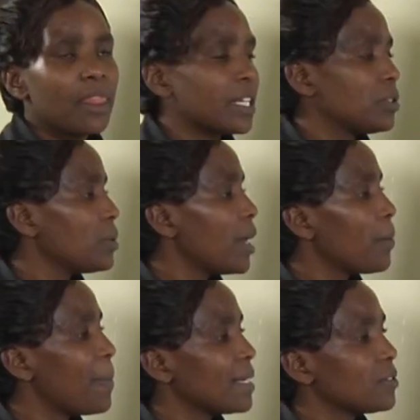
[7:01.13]
that will
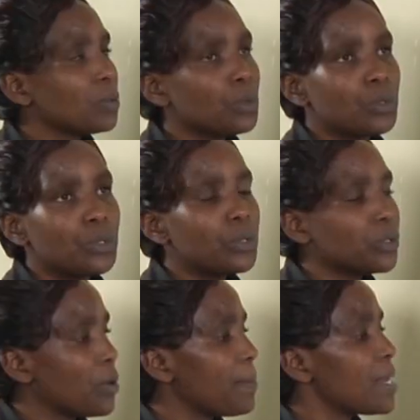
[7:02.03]
help us to do
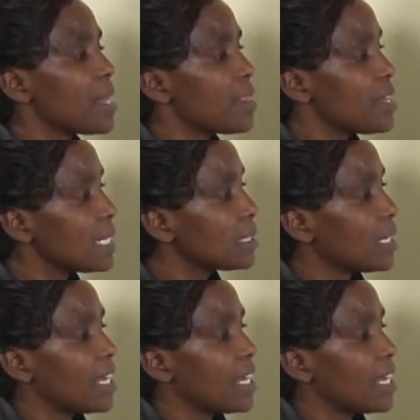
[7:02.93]
so many things,